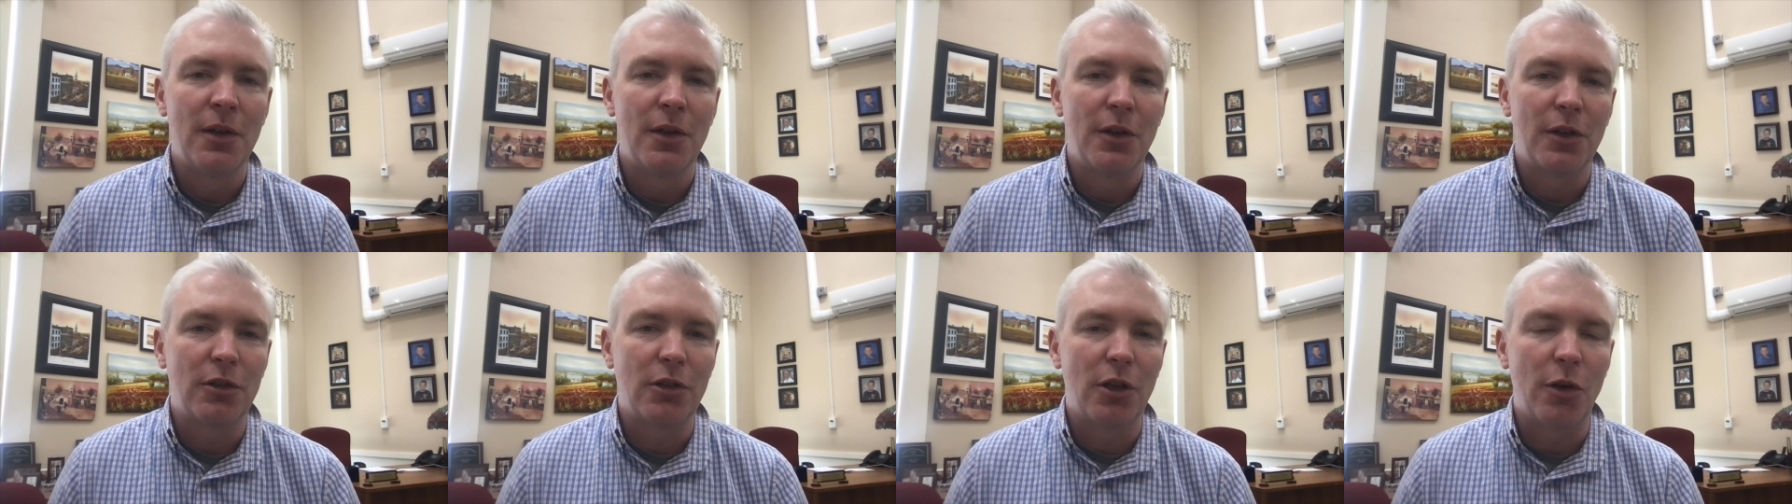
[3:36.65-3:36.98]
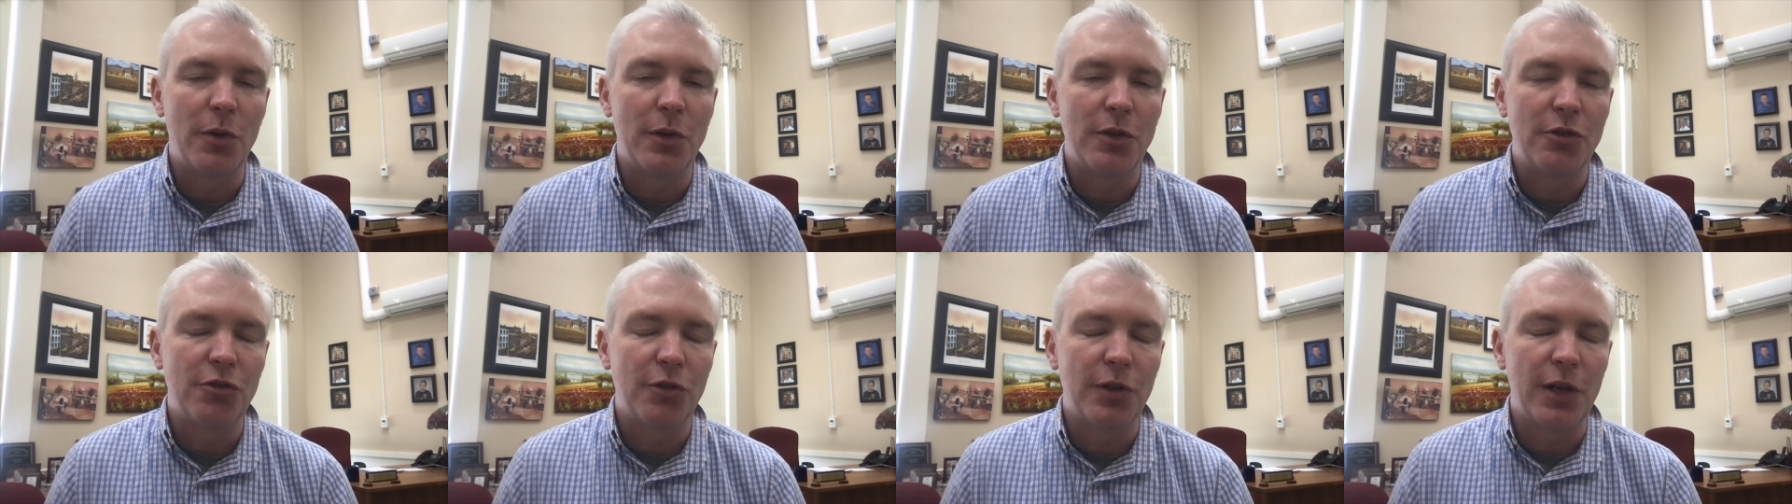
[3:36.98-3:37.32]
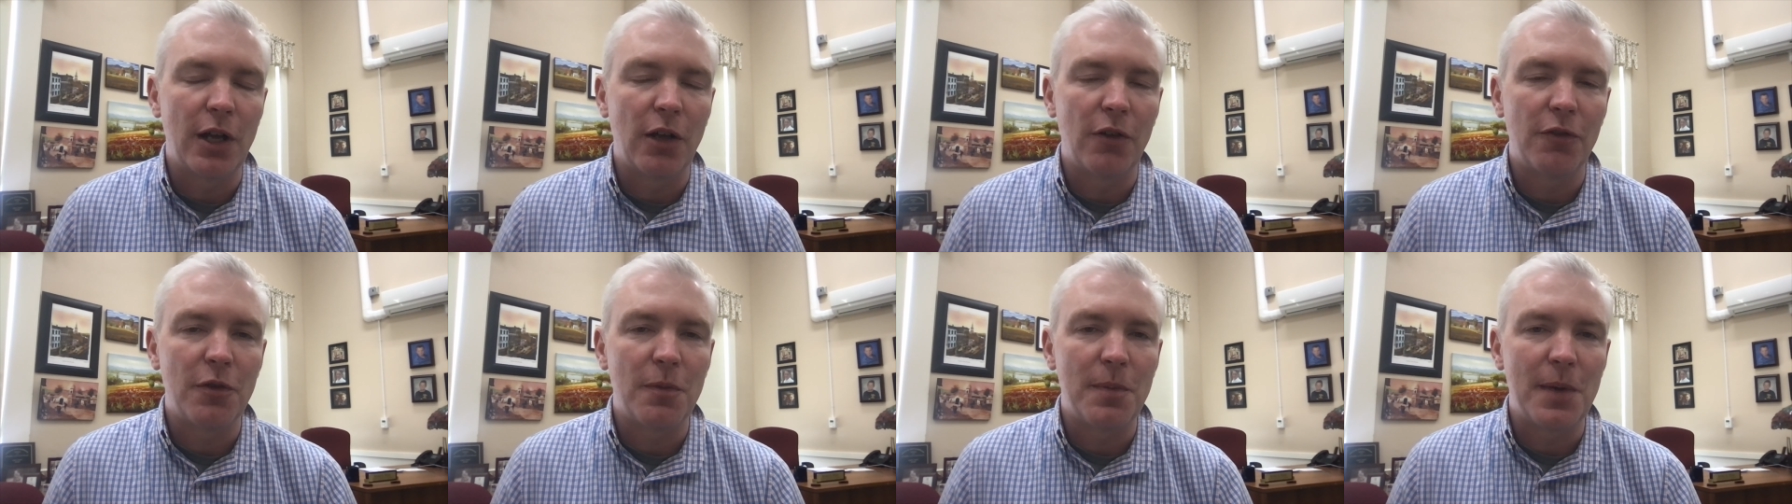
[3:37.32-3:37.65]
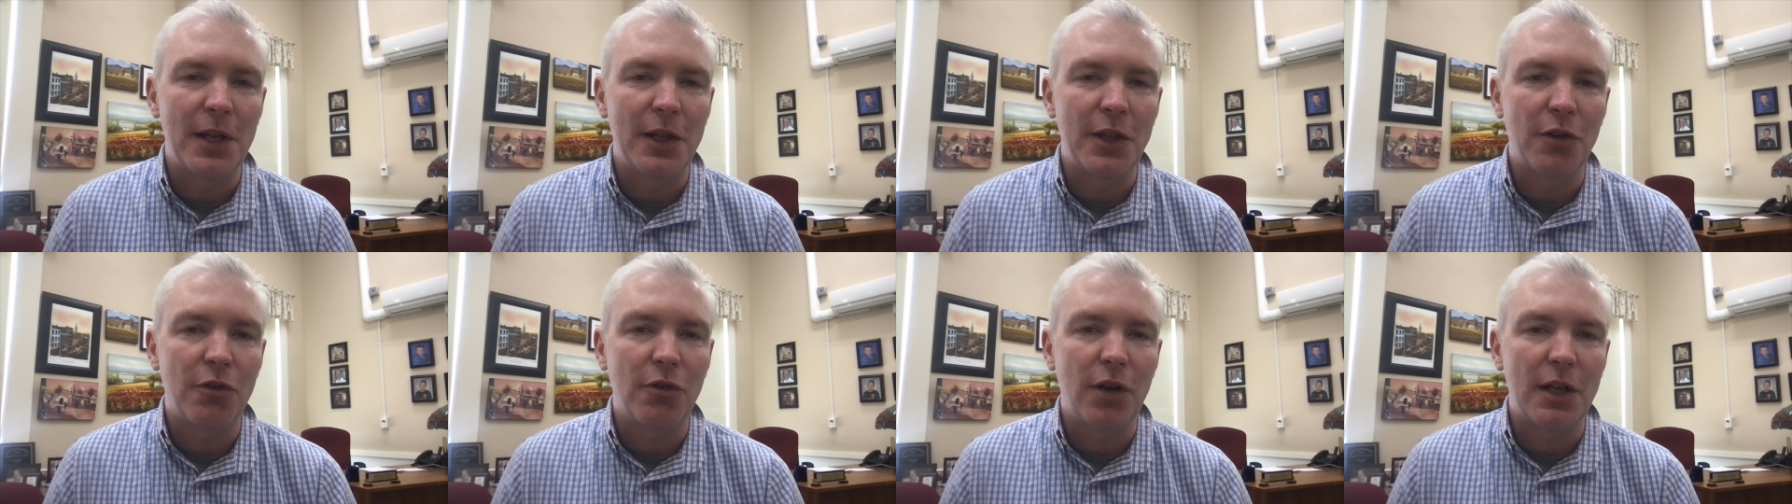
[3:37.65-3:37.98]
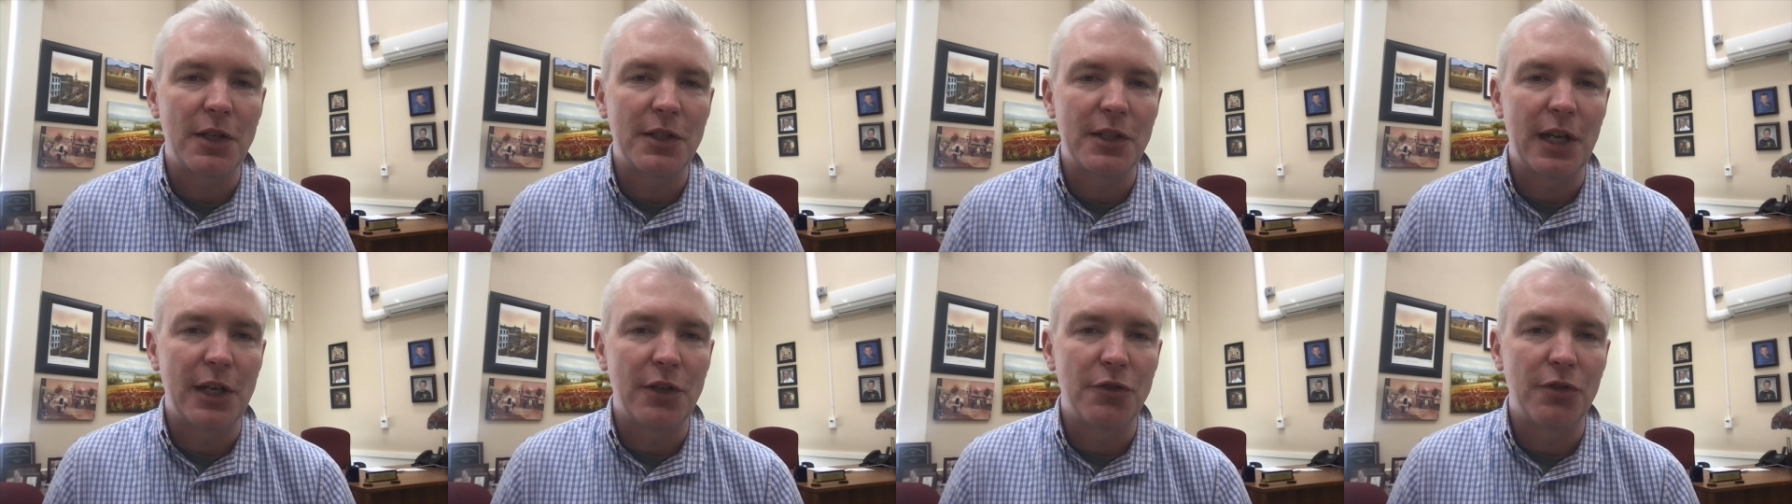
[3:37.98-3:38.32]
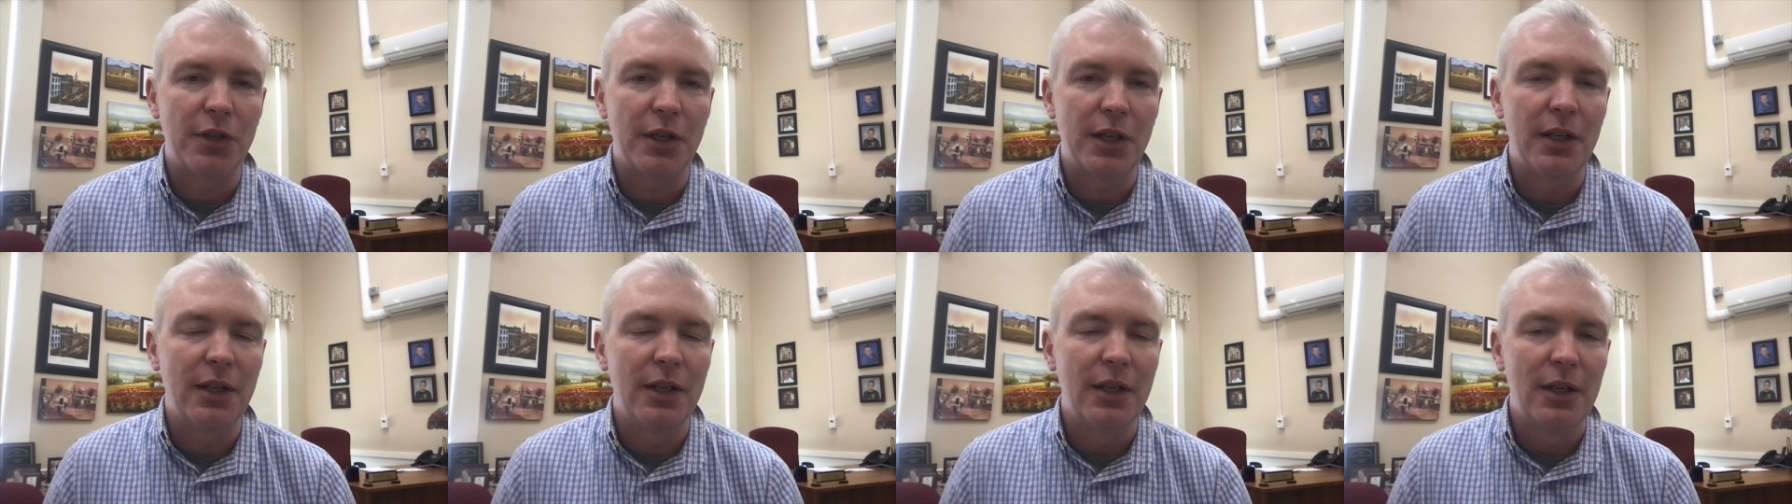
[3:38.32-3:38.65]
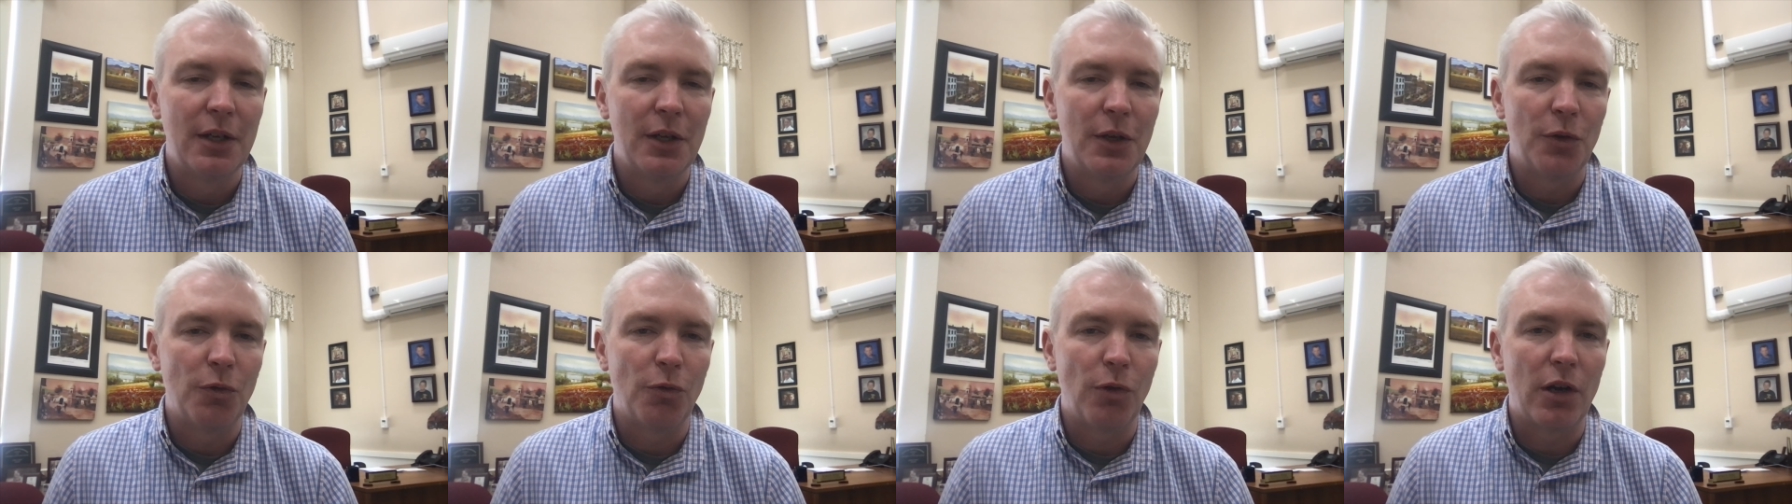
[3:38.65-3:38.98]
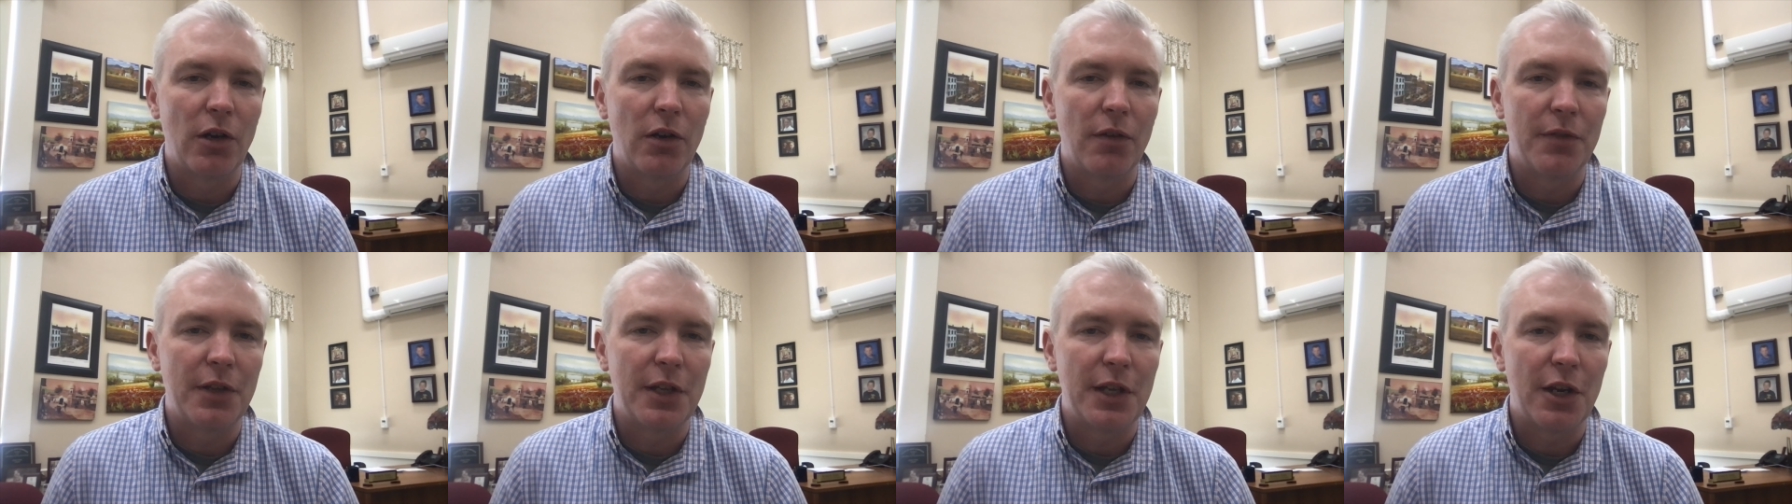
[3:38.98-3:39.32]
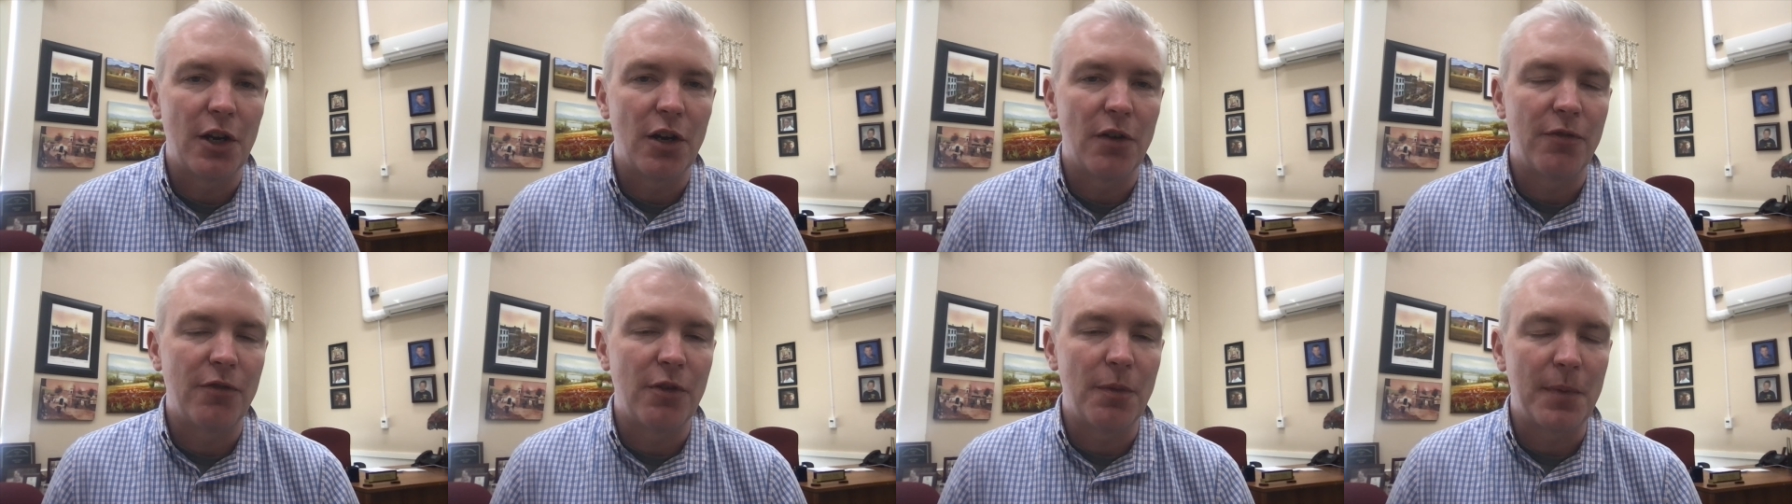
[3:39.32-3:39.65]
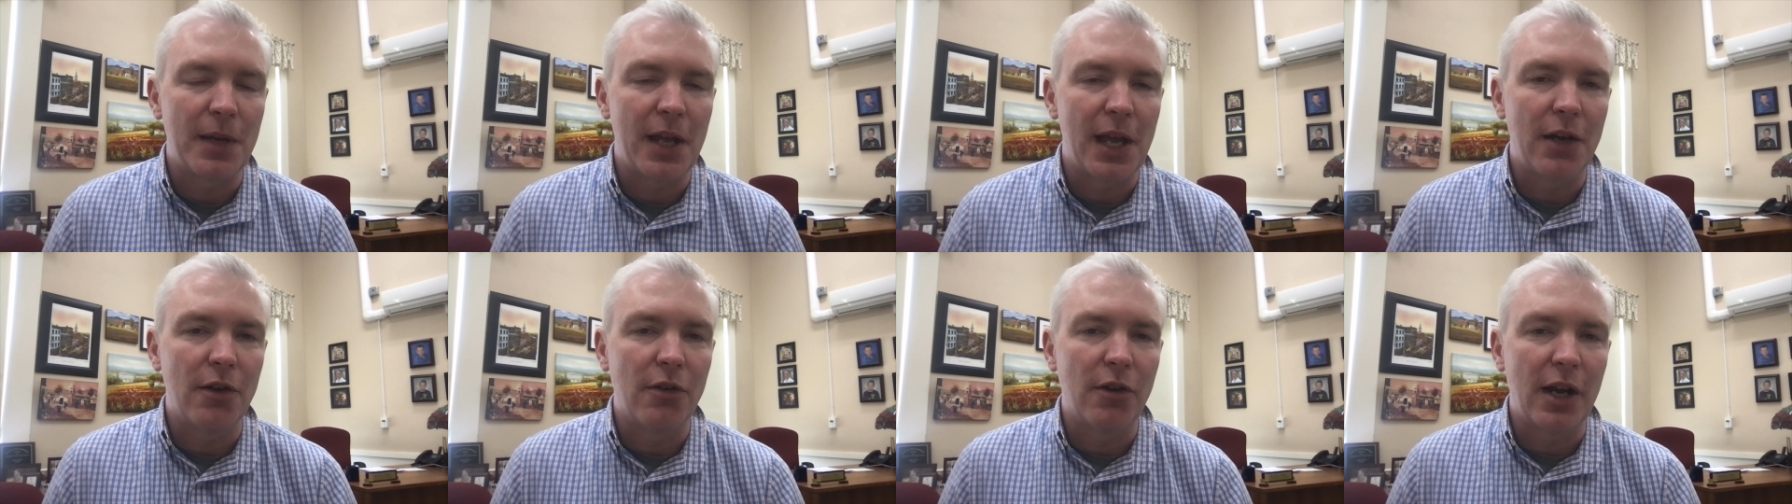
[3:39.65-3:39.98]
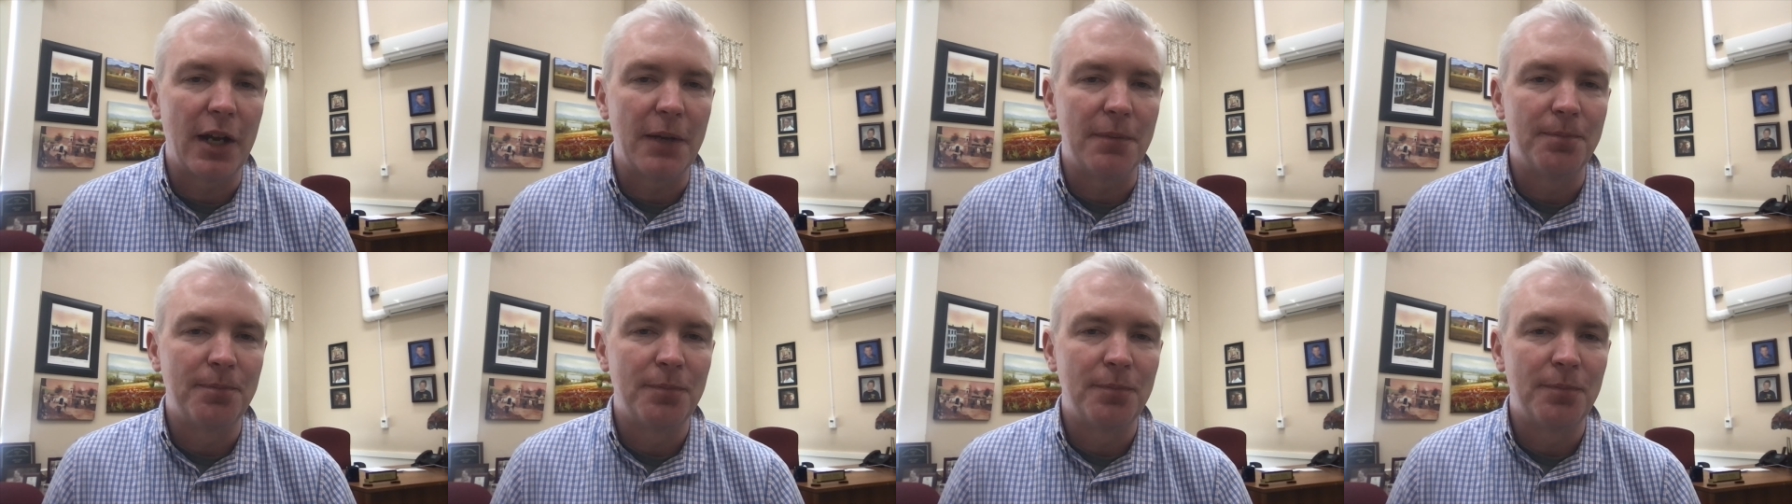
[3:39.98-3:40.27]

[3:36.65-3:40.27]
Chloe Trudell, for being the cross country runner of the year from Gatorade.